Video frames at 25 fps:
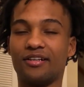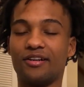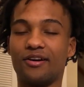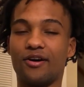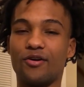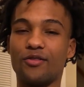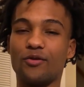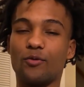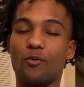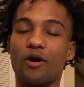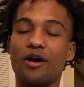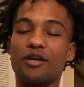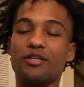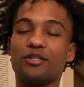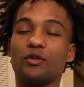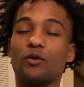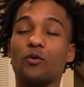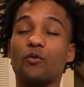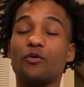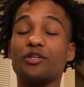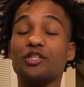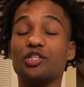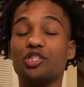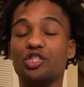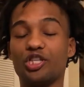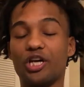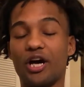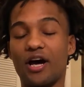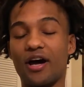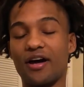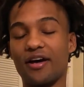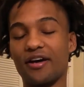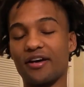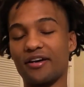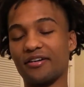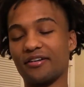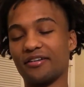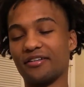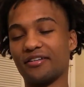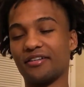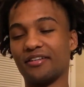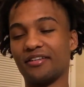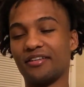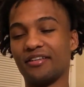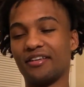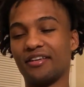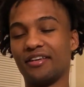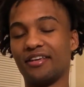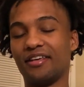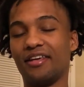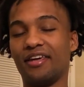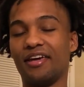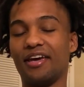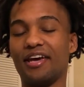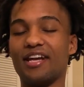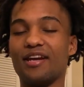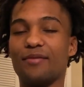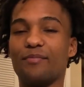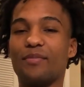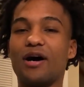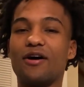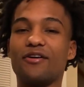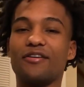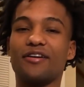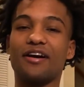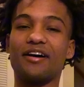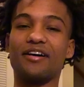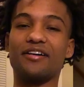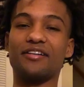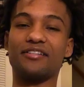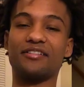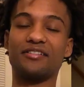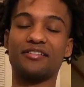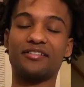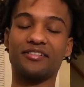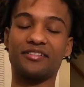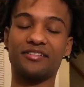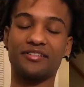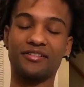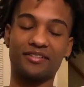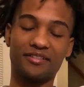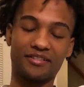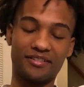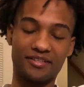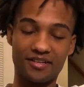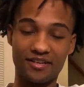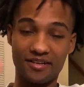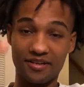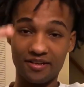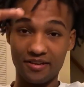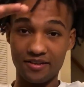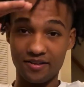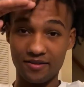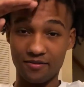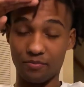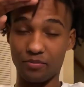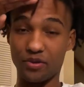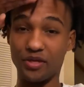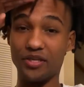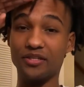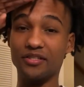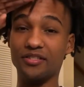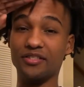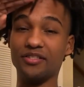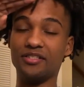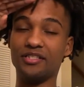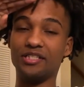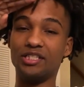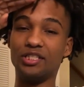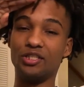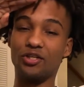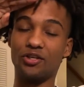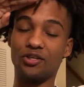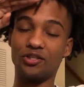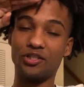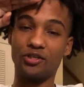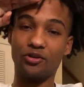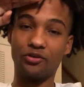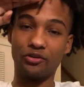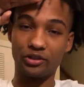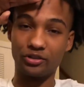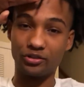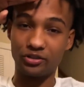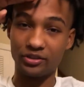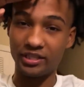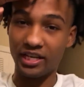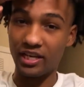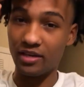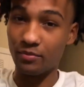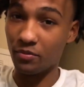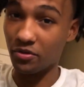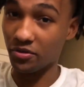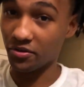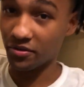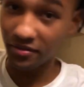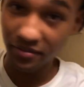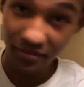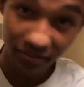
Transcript: otherwise known as Jai, and I'm out, guys. Peace. Just Young Entertainment.